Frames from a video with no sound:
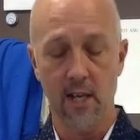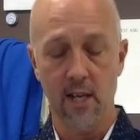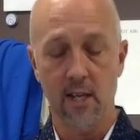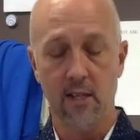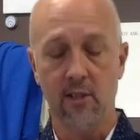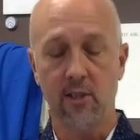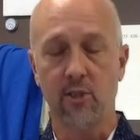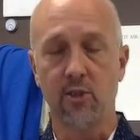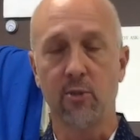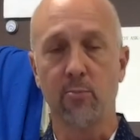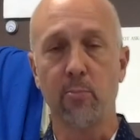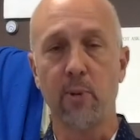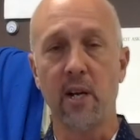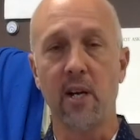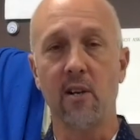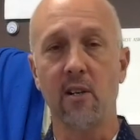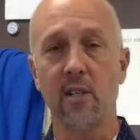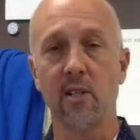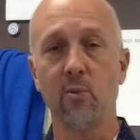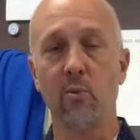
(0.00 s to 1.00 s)
that they're
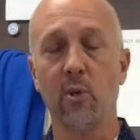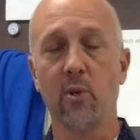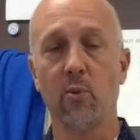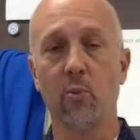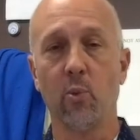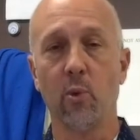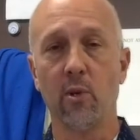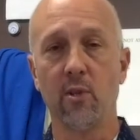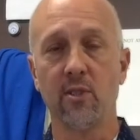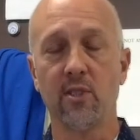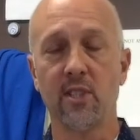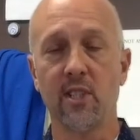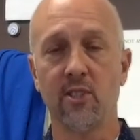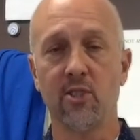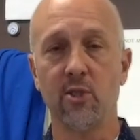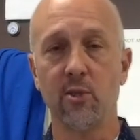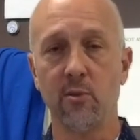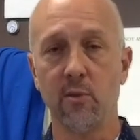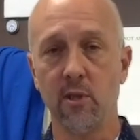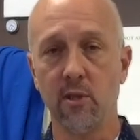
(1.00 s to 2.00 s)
pairing with words that
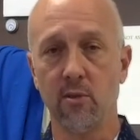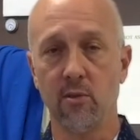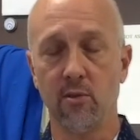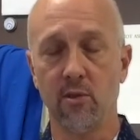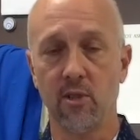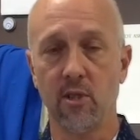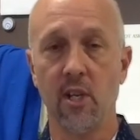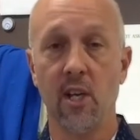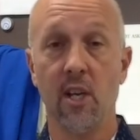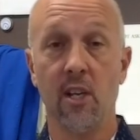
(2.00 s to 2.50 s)
you use.